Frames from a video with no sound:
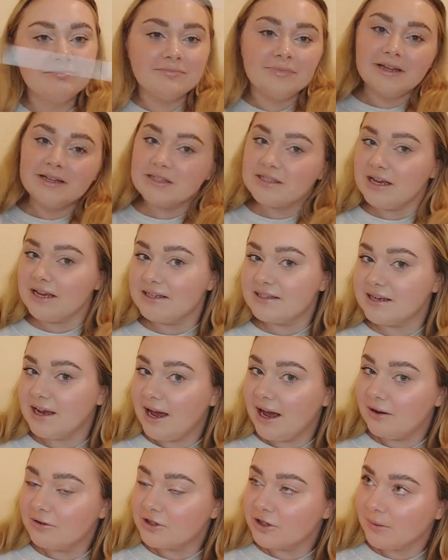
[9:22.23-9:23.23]
Let's test it
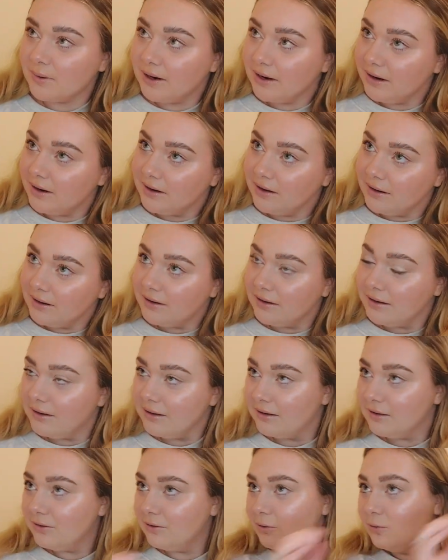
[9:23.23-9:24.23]
out, shall we?
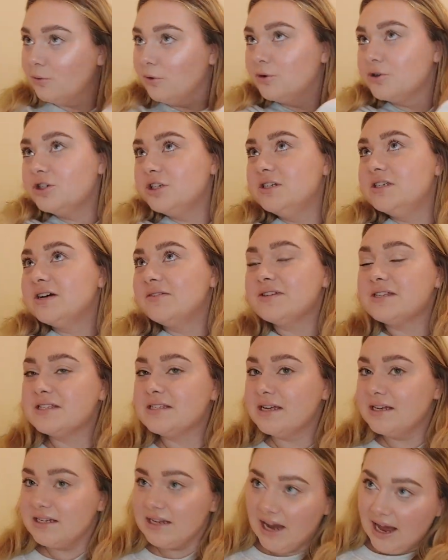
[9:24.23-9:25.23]
Oh god, you need to have a
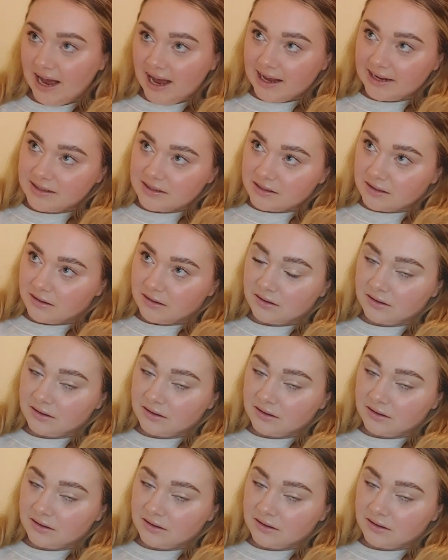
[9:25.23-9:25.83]
steady hand.